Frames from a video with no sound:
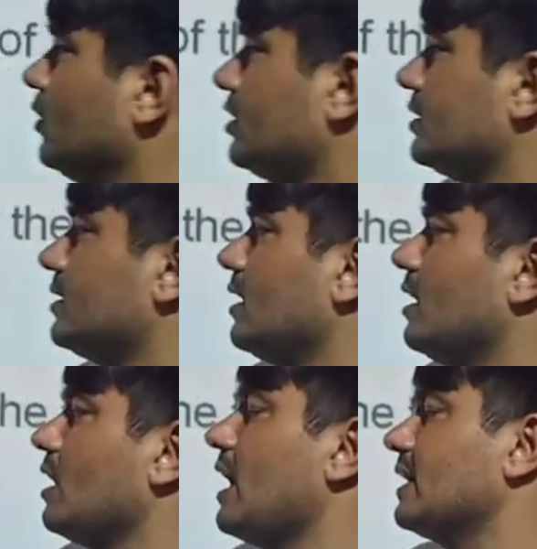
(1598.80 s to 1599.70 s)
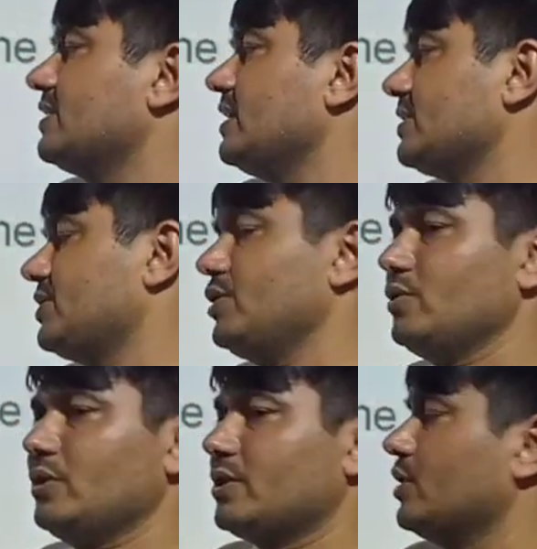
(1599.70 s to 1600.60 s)
Which is the largest
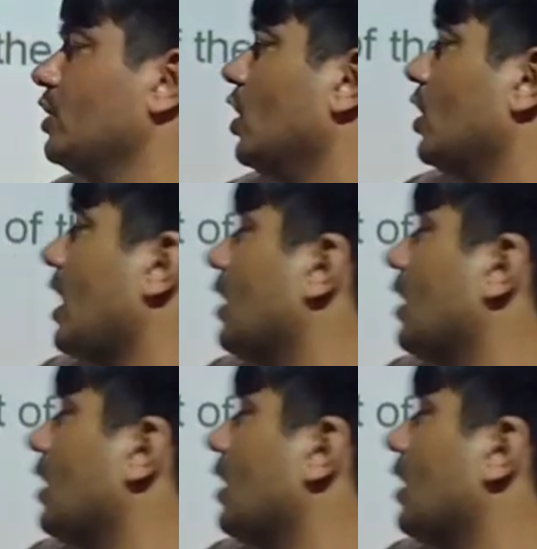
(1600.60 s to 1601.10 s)
unit? No